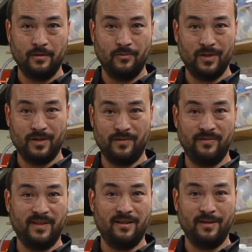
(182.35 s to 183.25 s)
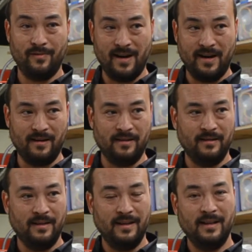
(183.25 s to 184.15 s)
which is very rare,
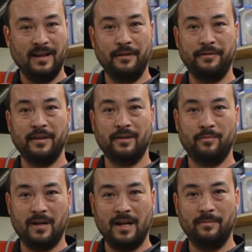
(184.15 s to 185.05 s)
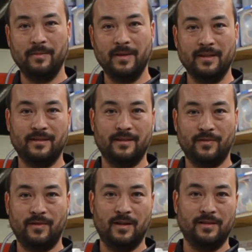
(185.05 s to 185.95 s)
I think the problem is, as
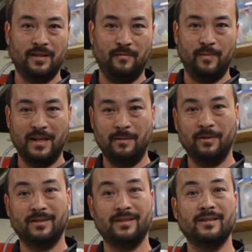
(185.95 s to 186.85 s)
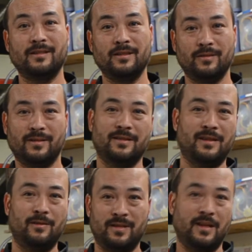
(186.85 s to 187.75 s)
far as I've been able to deduce, because I
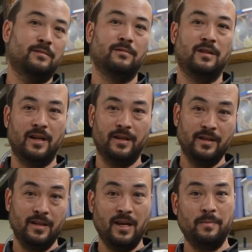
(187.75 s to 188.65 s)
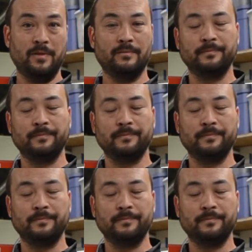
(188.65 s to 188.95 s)
always ask, well, how did it happen?